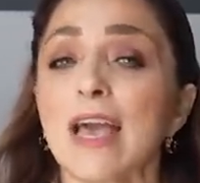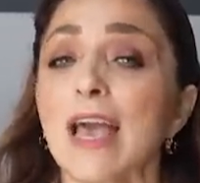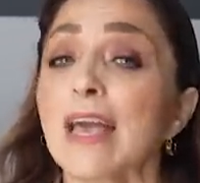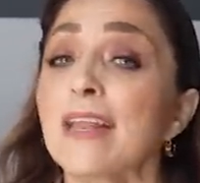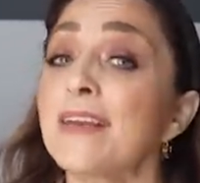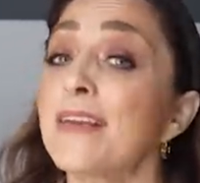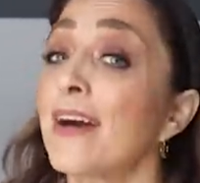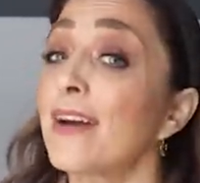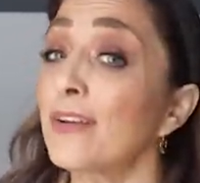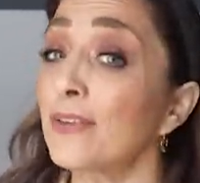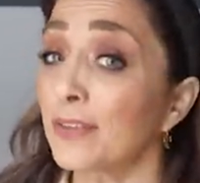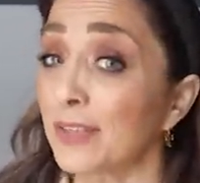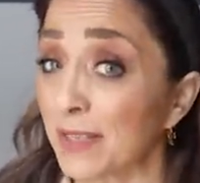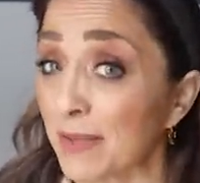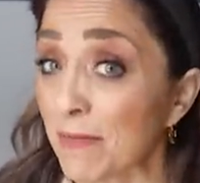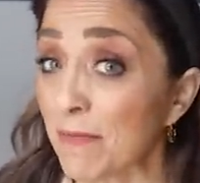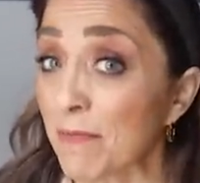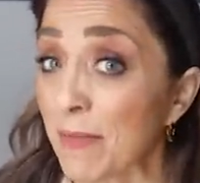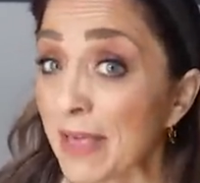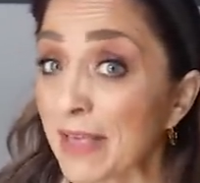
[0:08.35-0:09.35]
and not
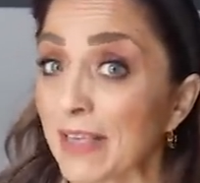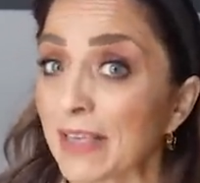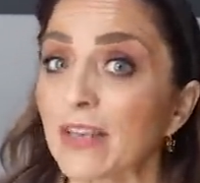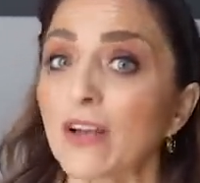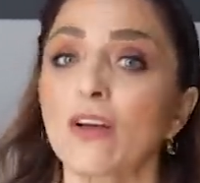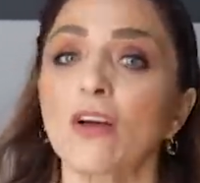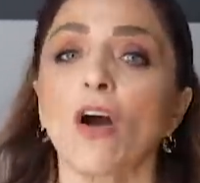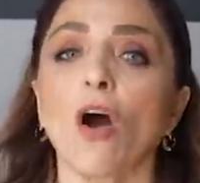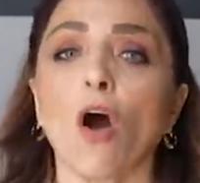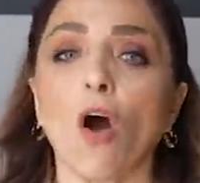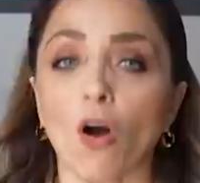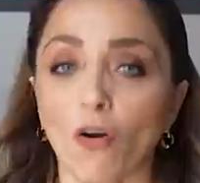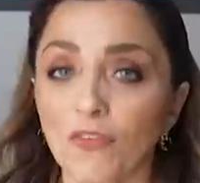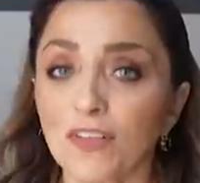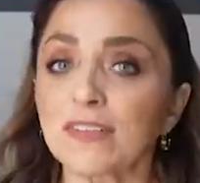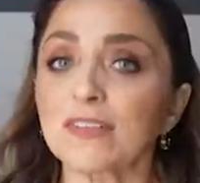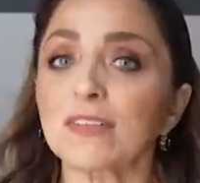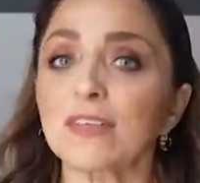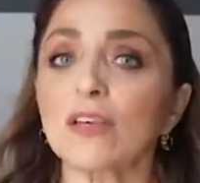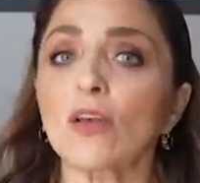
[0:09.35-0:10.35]
only make it
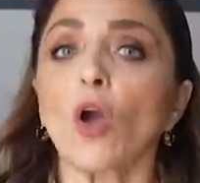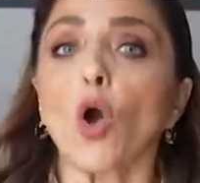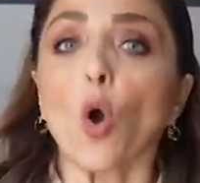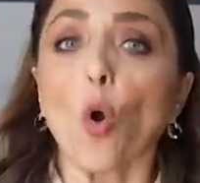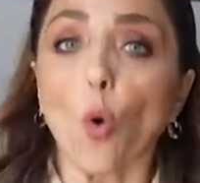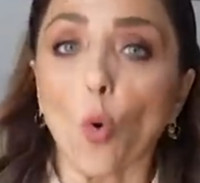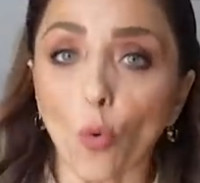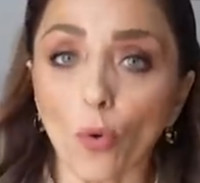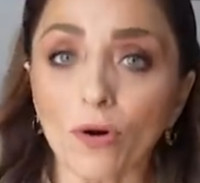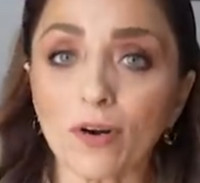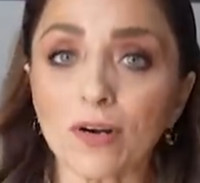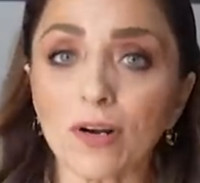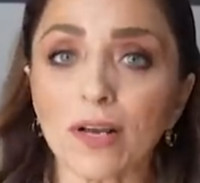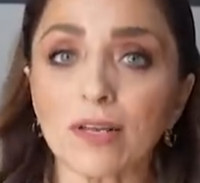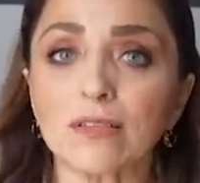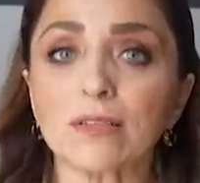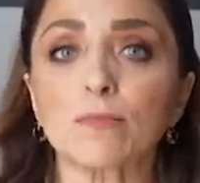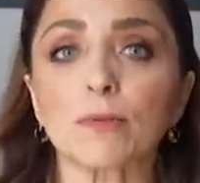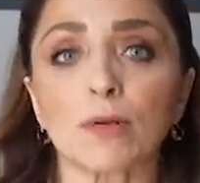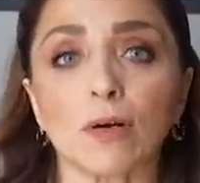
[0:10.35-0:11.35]
obviously
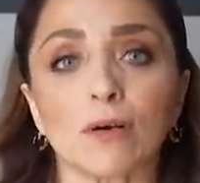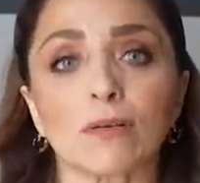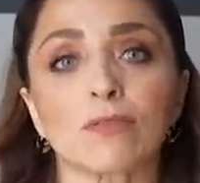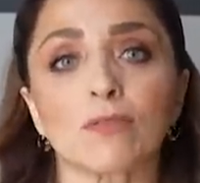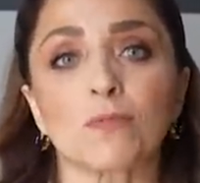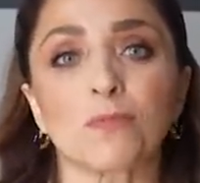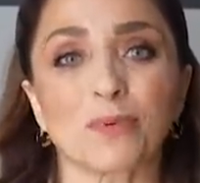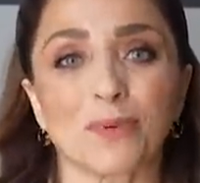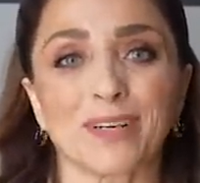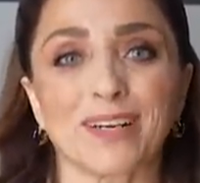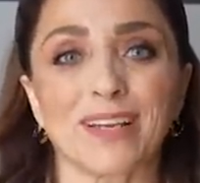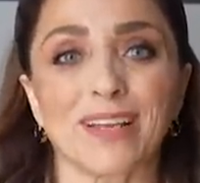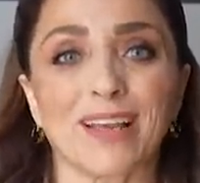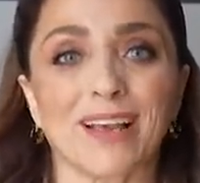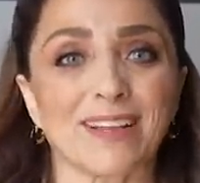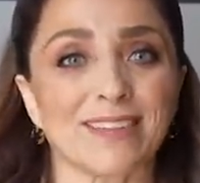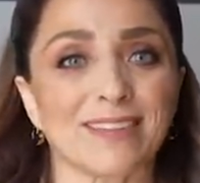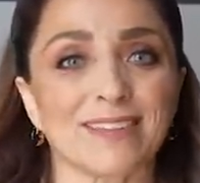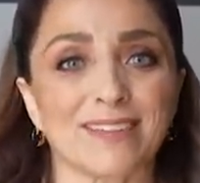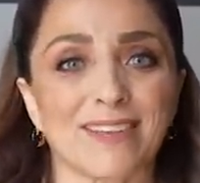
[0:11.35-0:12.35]
organized but also
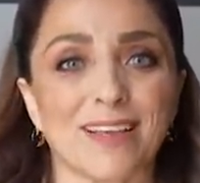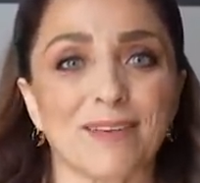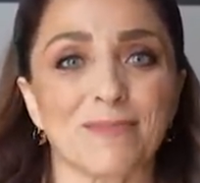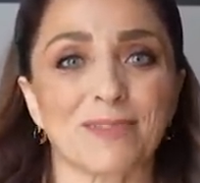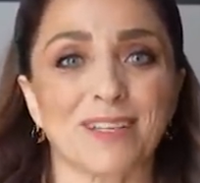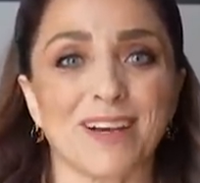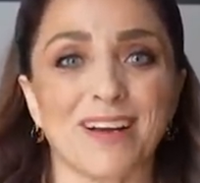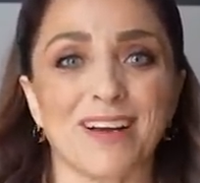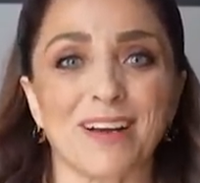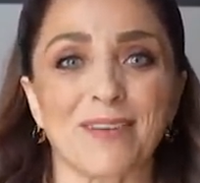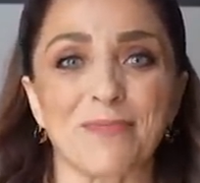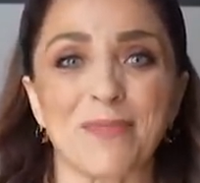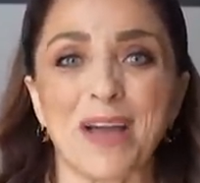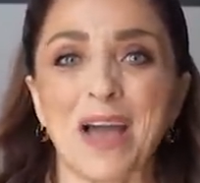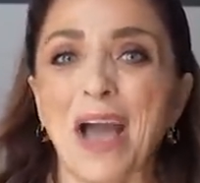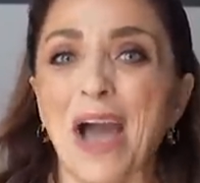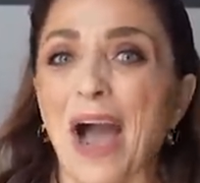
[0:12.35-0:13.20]
pretty at the same time.